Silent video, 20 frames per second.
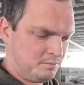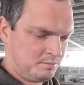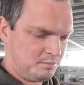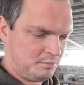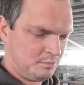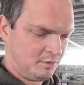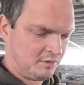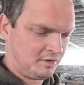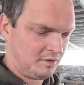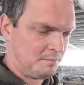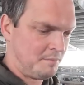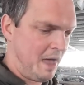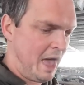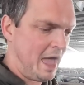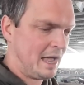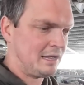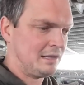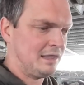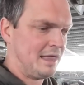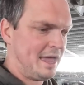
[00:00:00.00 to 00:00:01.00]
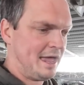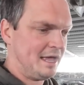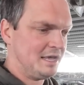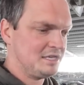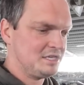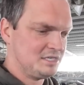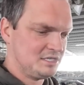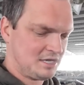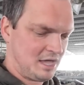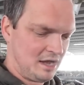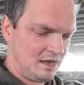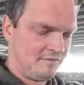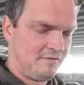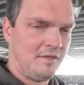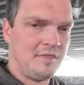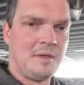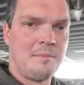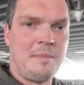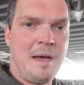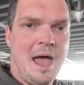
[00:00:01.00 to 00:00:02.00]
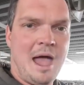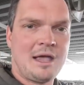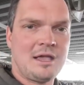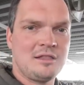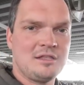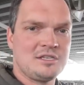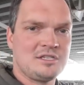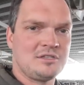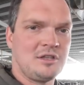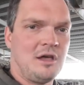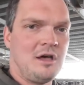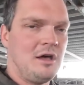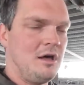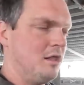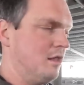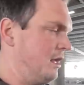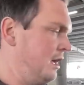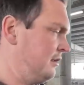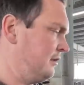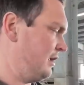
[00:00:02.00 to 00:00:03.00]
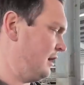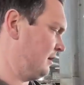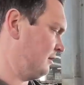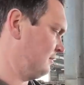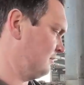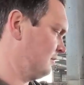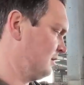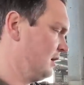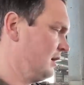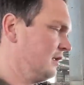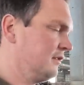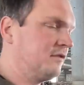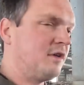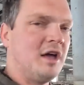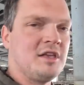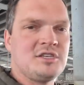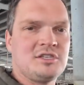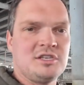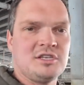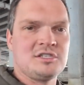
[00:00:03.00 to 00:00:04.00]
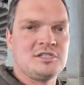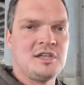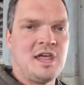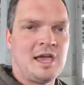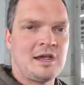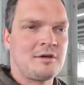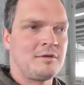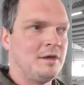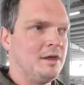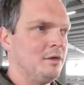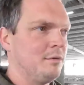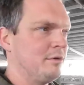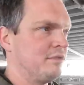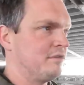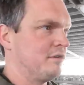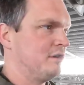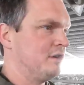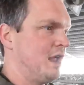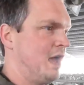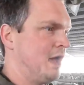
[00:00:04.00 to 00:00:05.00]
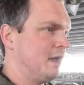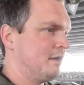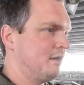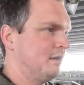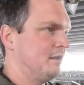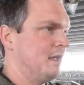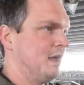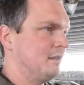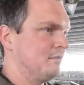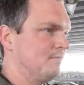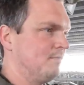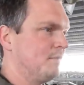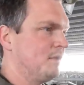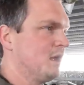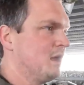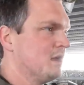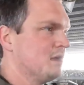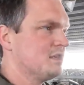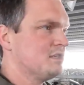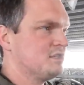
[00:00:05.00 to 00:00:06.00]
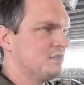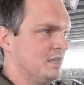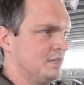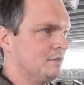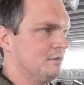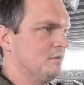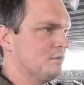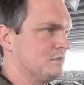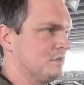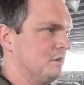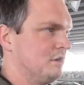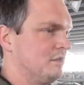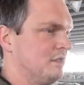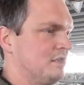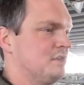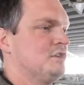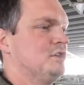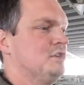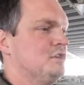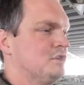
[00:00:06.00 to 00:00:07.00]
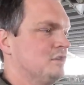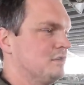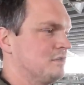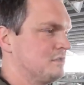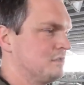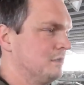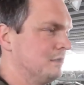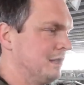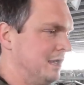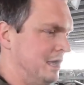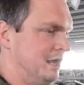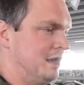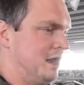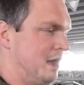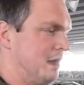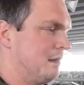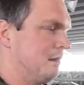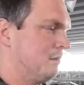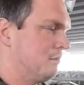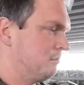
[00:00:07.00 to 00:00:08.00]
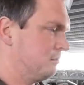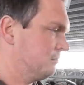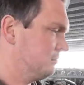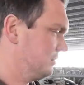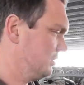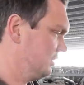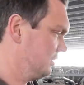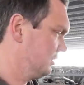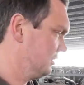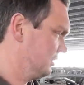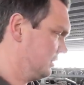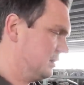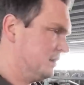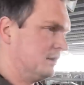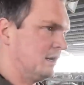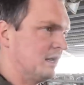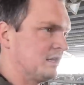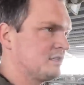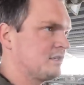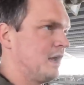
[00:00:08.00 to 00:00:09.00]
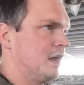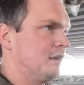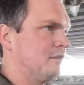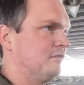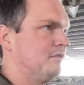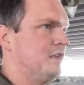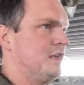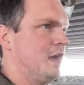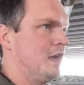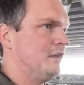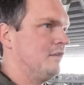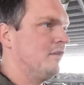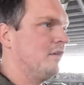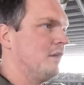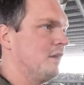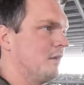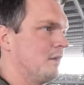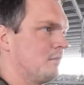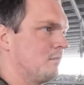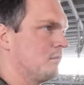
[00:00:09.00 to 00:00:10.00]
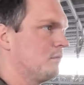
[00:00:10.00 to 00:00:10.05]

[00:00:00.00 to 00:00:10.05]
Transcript: with her back legs kind of on the back of the stall, and then touch this neck rail with her neck, and that signals her that she should lay down. That's kind of the idea.